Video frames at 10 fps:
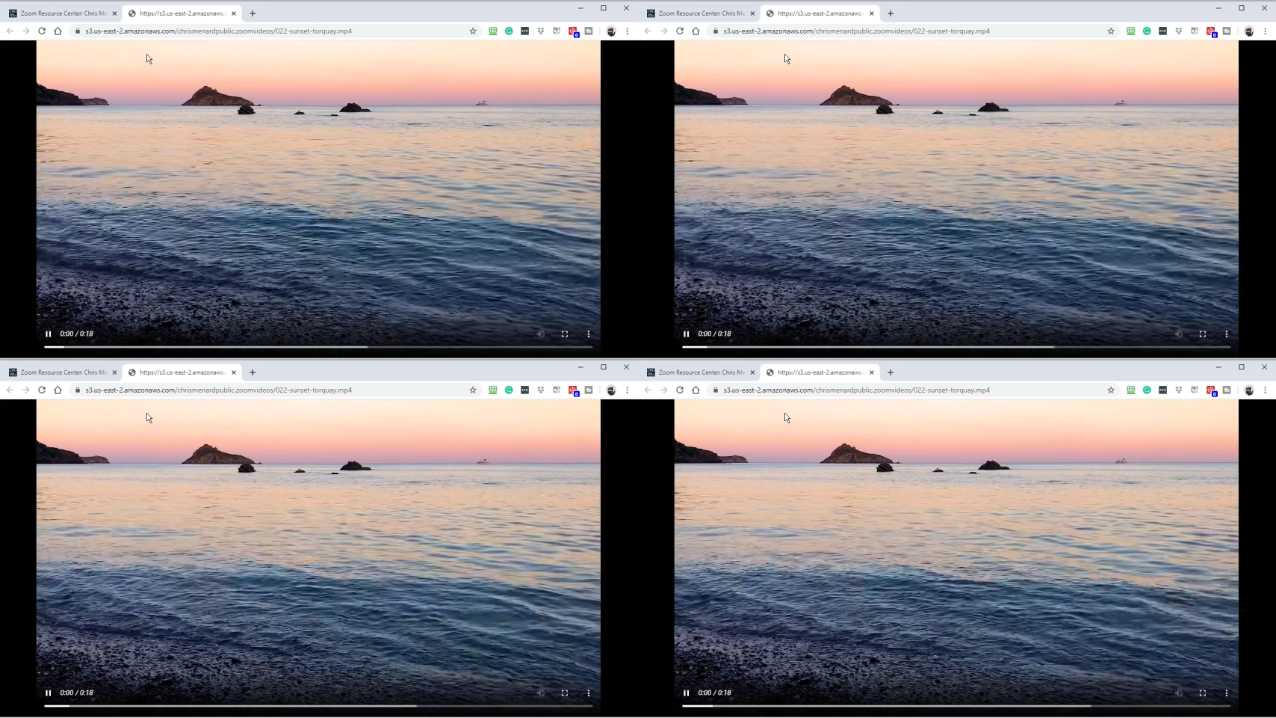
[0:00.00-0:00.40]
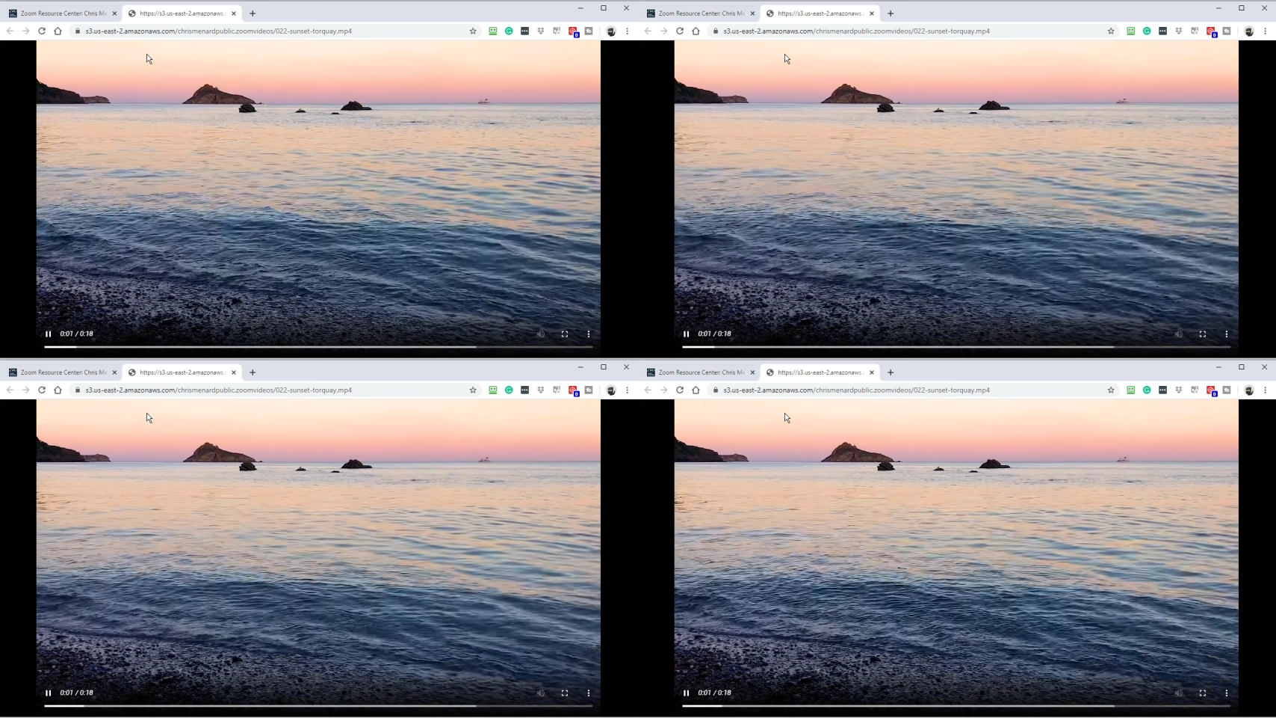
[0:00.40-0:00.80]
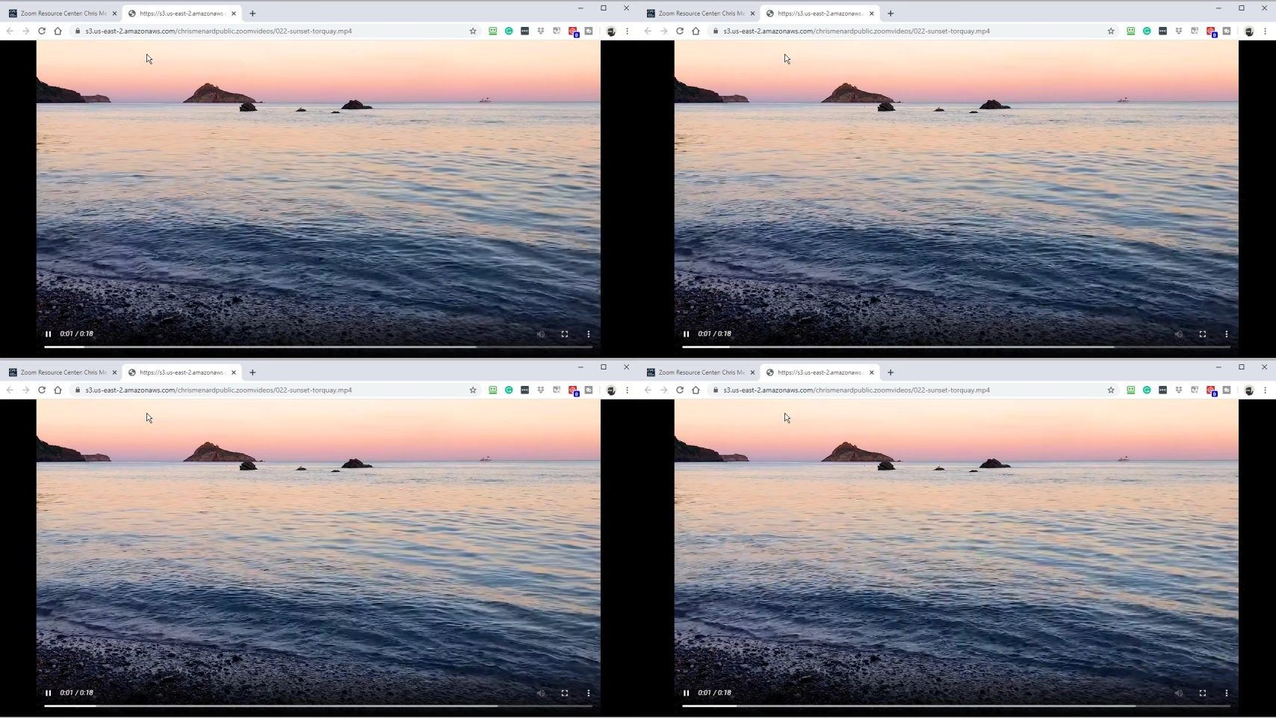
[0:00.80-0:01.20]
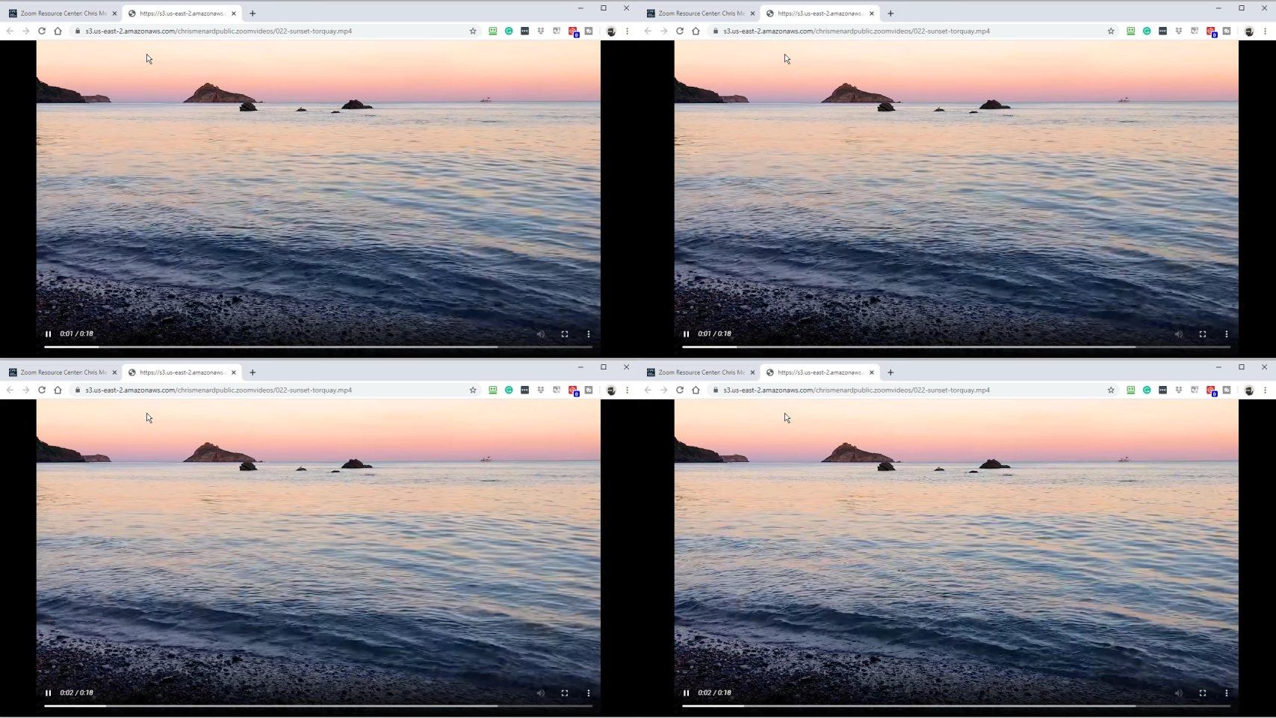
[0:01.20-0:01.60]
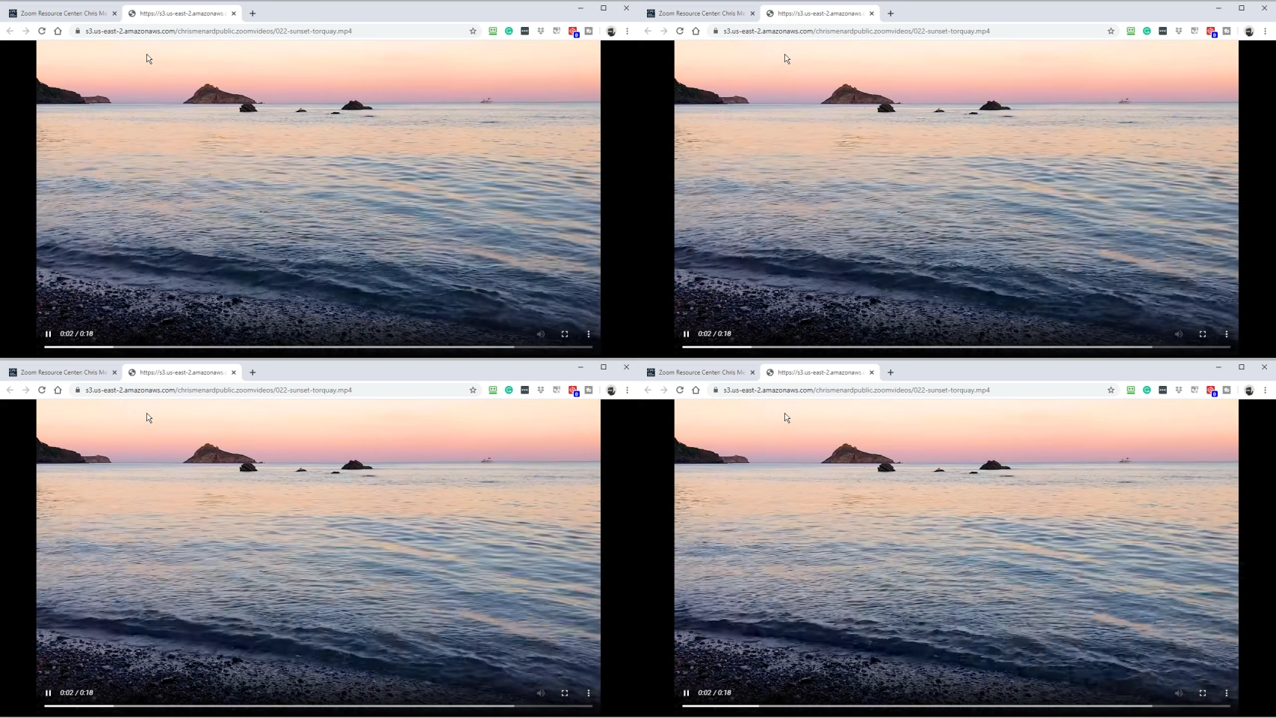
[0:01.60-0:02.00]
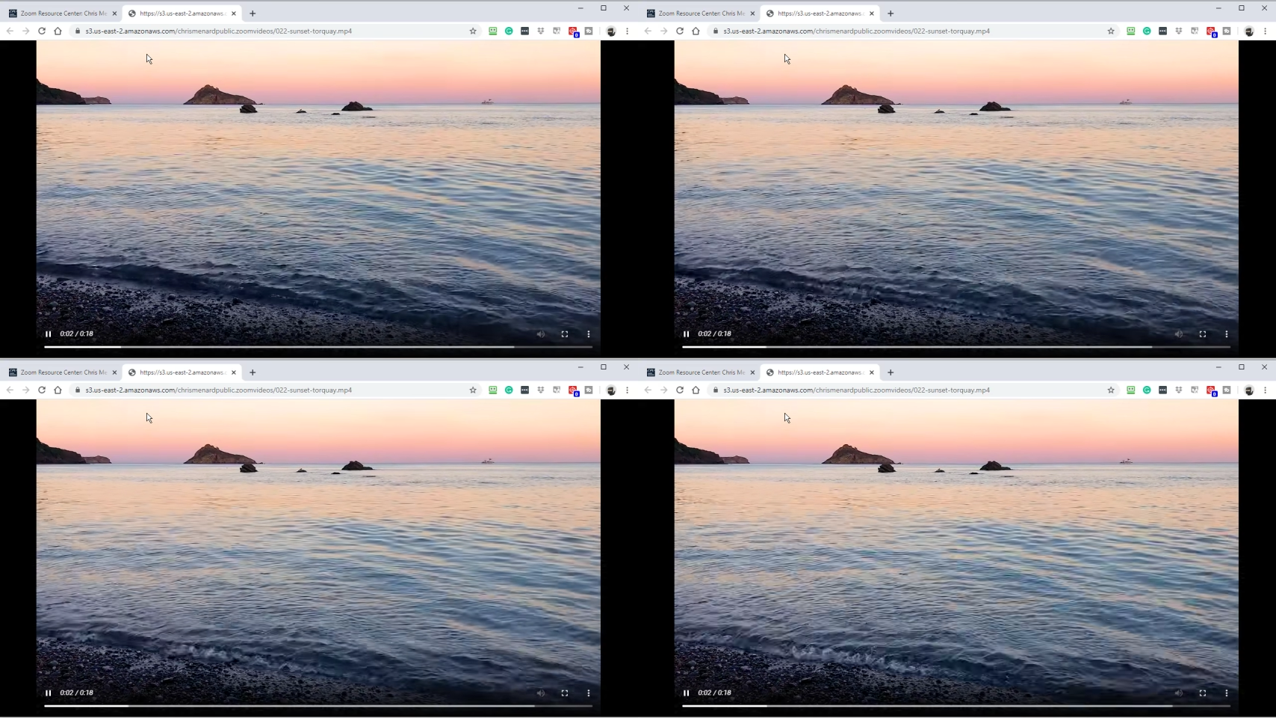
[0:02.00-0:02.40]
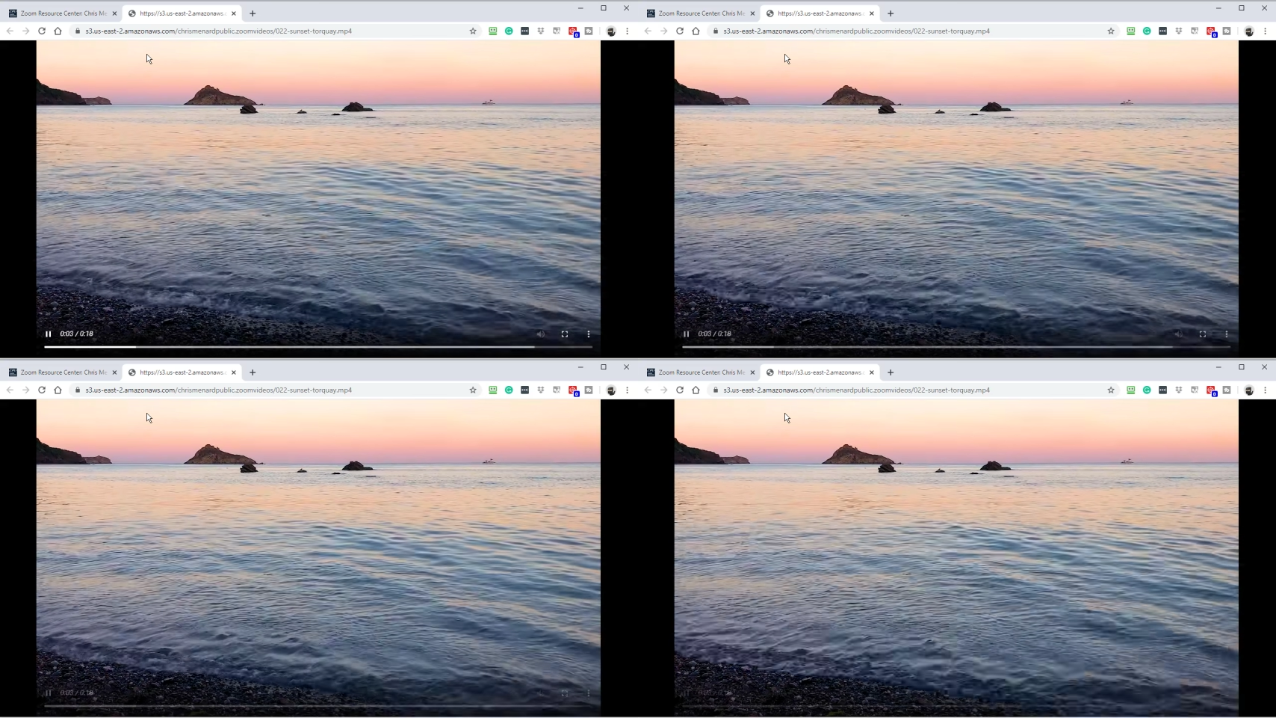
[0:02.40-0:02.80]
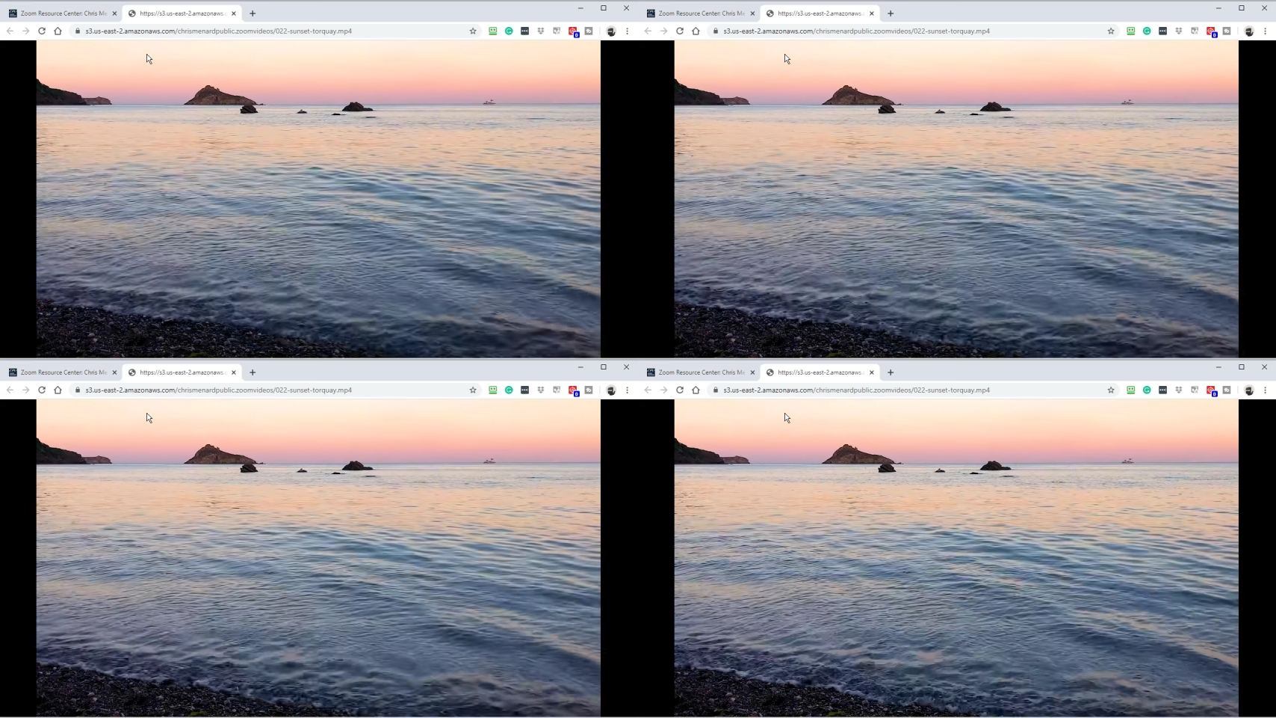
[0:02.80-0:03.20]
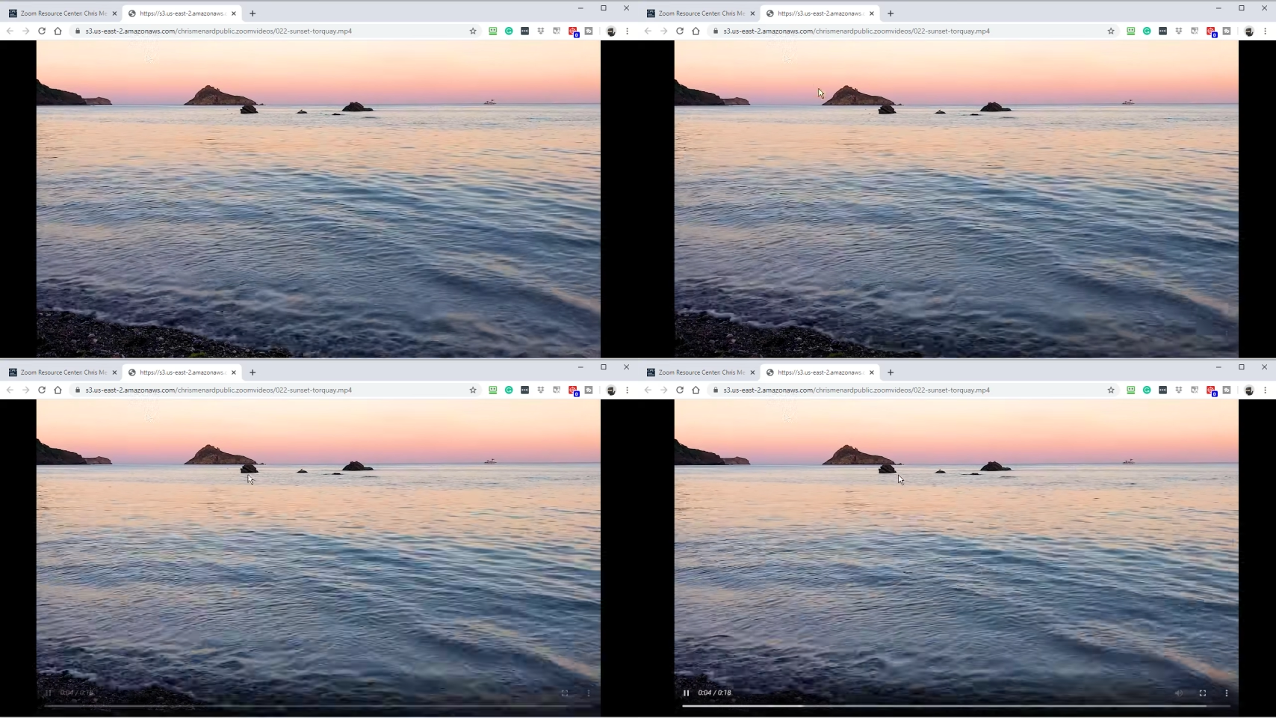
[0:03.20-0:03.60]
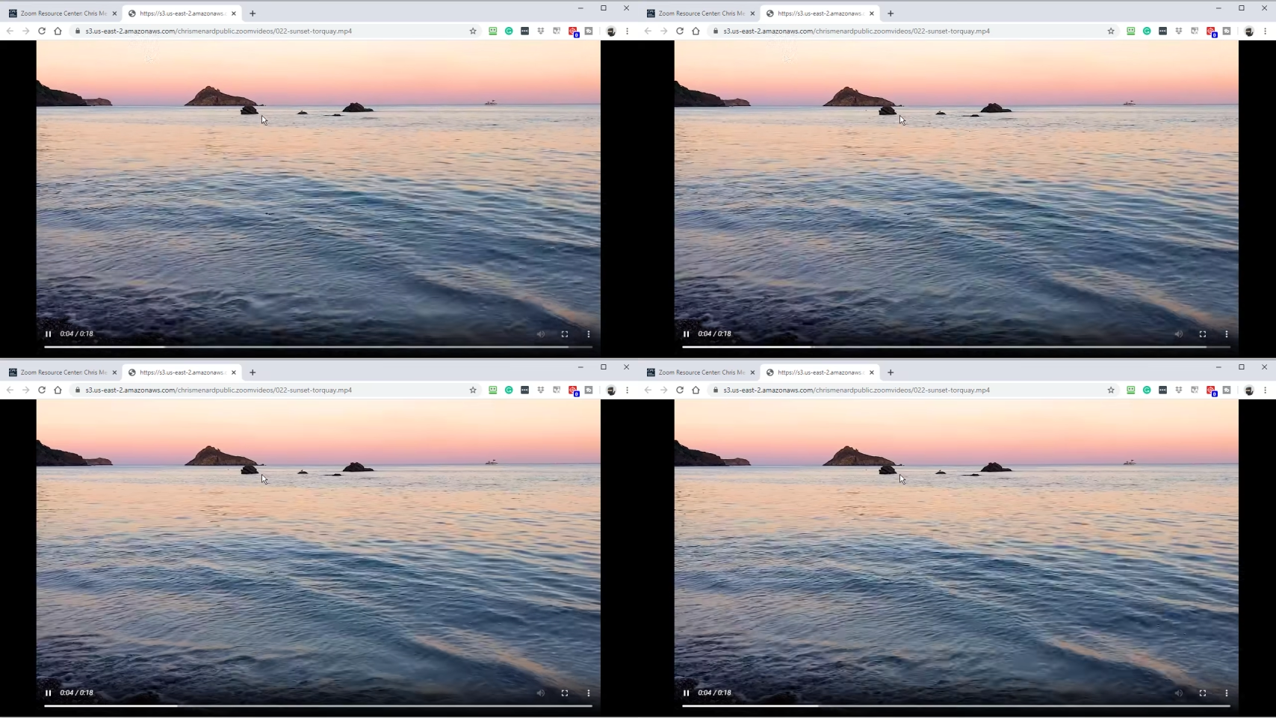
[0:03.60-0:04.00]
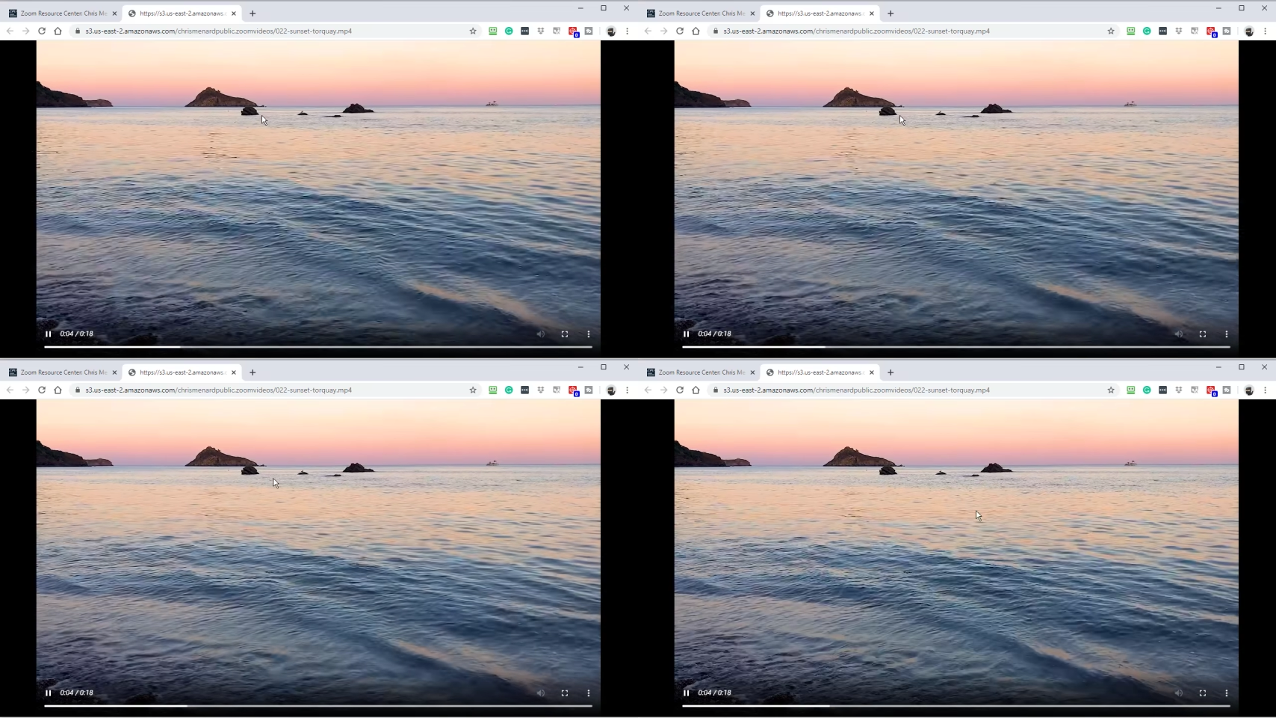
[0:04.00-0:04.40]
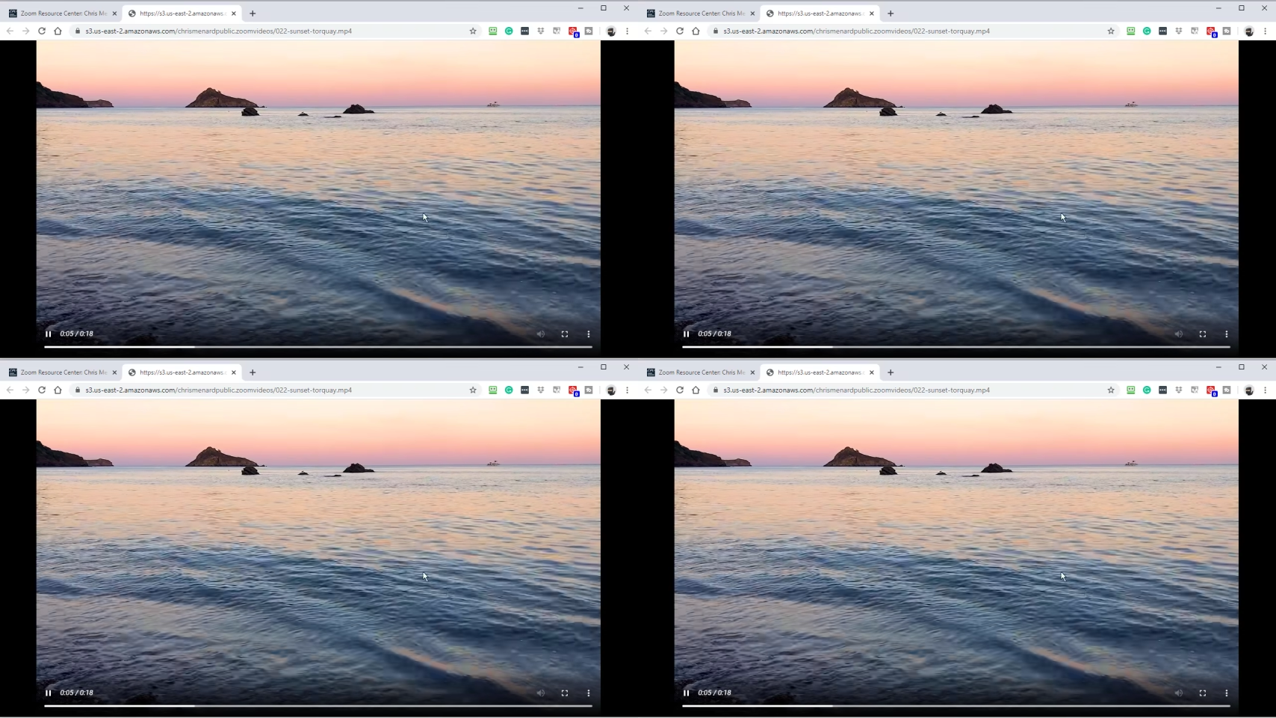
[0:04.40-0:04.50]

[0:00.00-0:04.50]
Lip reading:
Nobody's mouth can be seen.